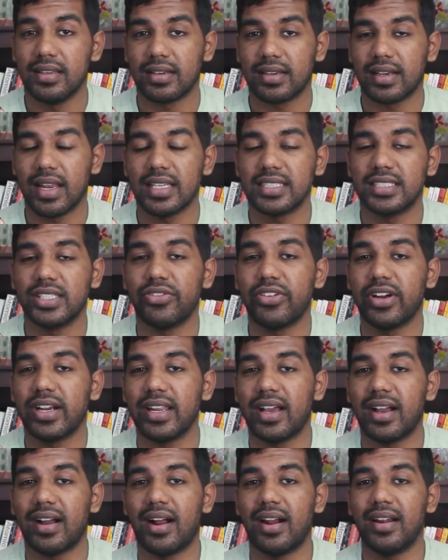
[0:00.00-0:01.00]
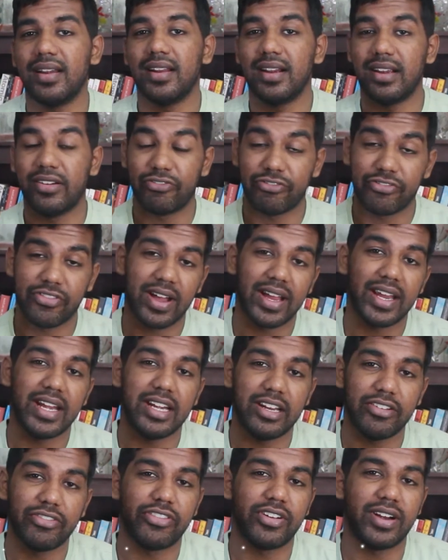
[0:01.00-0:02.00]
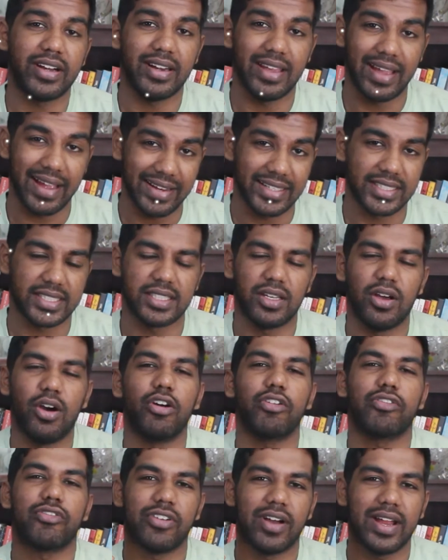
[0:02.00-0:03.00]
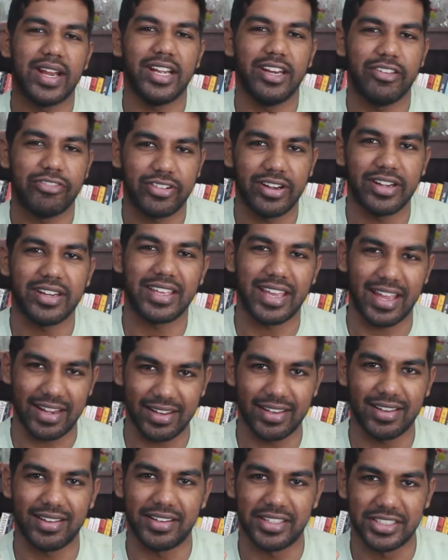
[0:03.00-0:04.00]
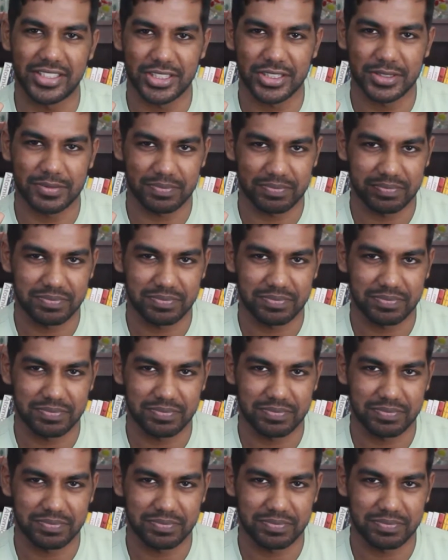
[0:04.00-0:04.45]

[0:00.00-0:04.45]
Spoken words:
classified under 5 different heads or 5 different categories.